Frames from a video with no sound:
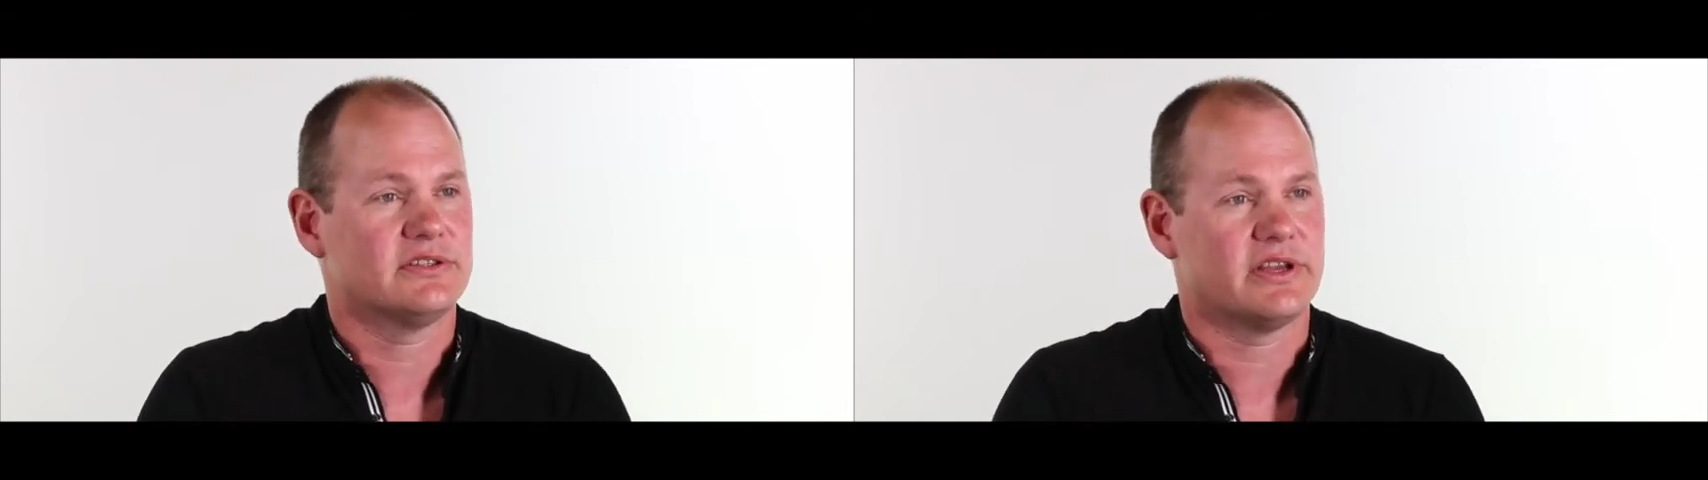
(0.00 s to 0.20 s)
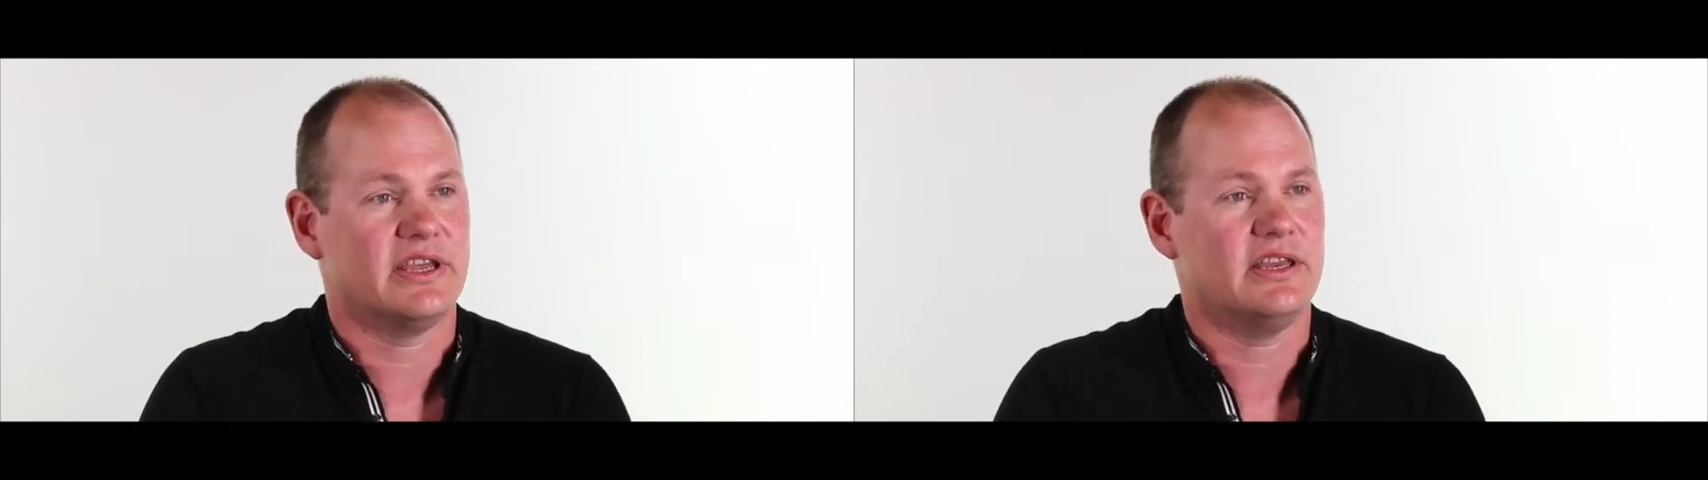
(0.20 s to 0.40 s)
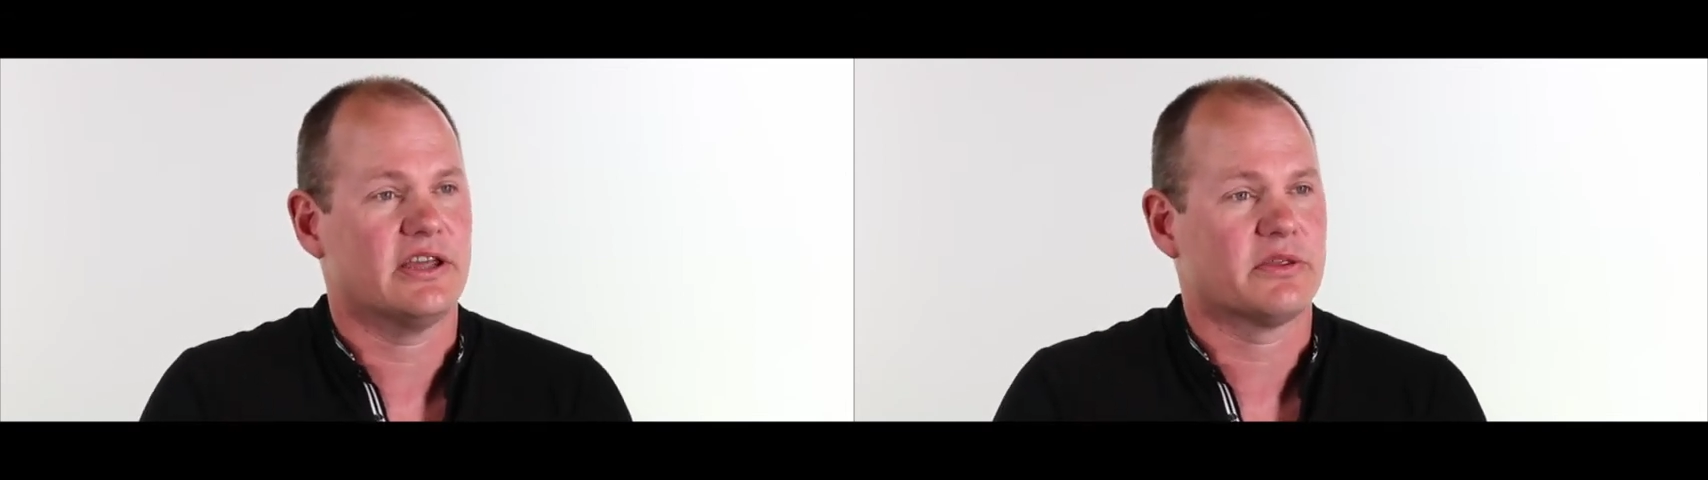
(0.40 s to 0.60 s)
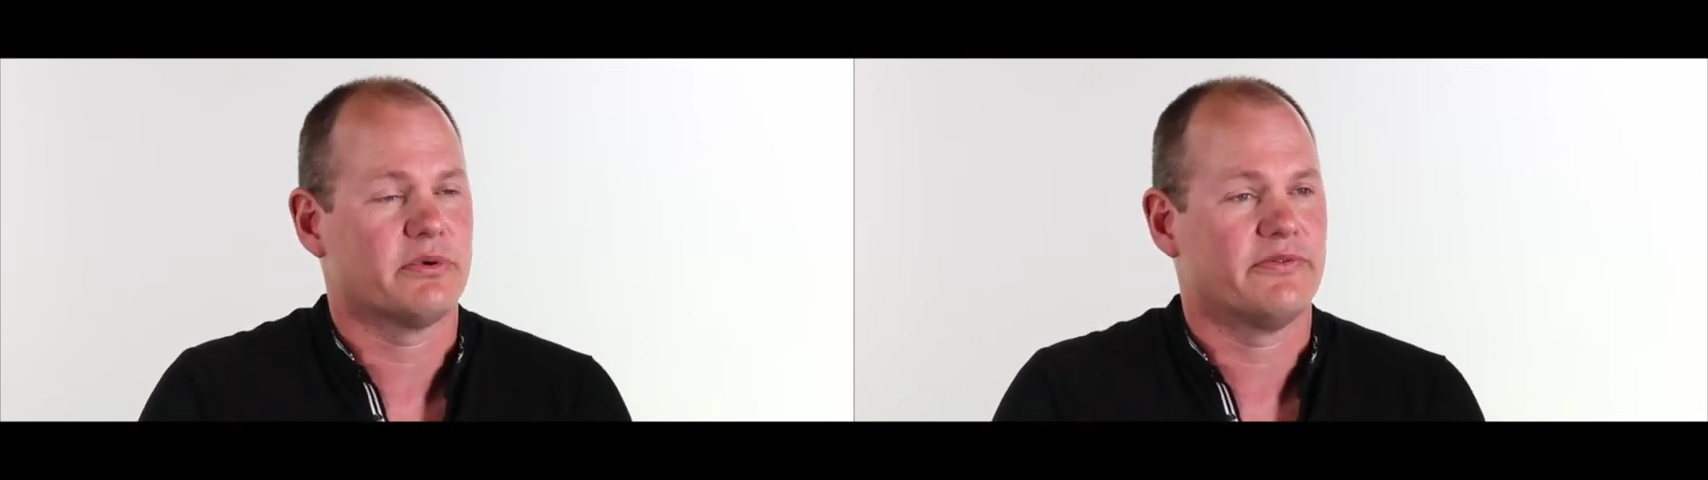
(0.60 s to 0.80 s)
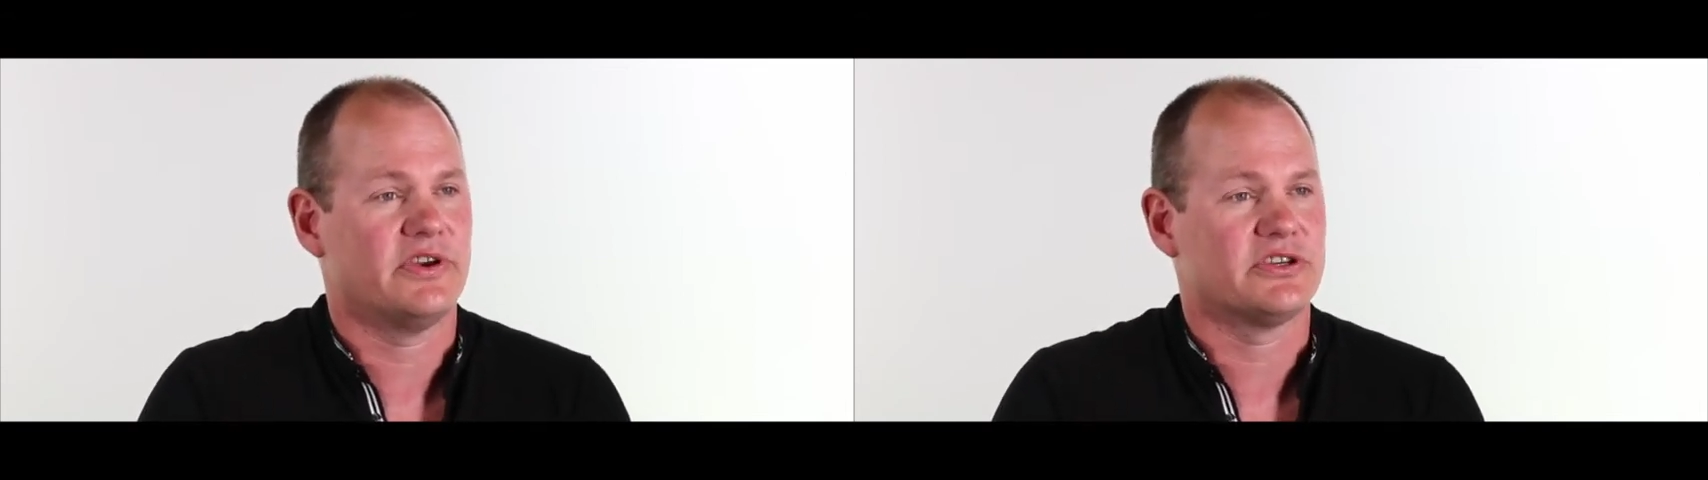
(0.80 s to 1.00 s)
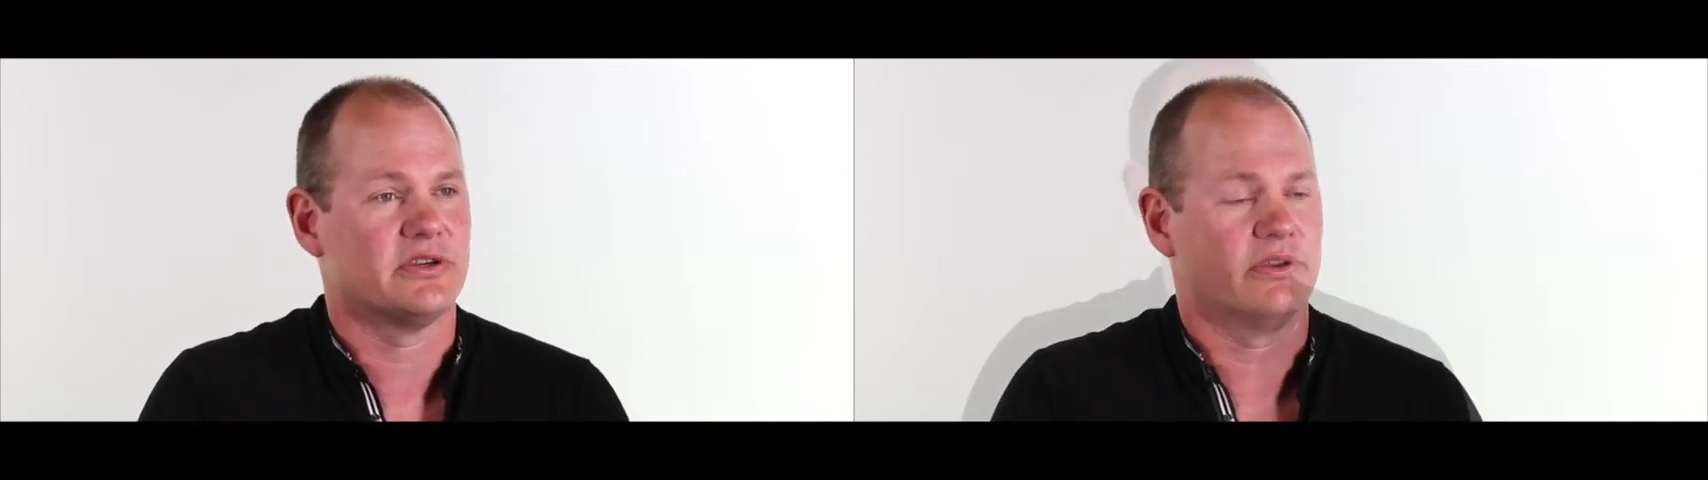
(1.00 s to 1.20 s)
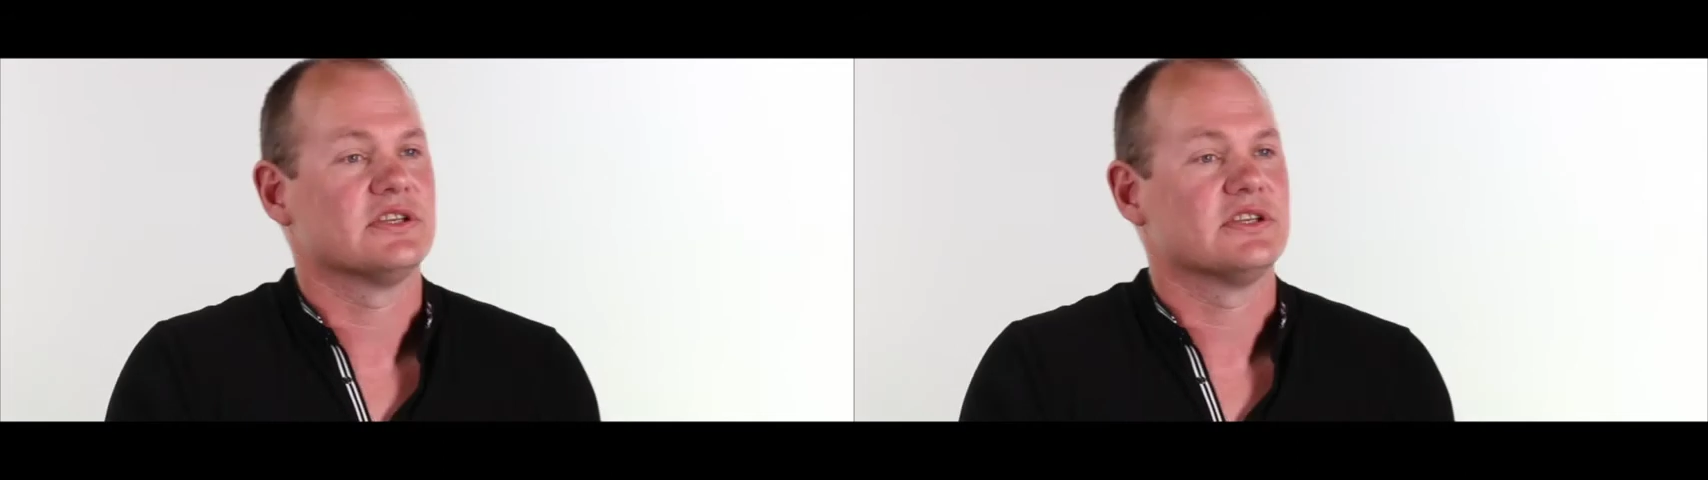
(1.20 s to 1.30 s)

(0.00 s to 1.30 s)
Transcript: it's like any other profession.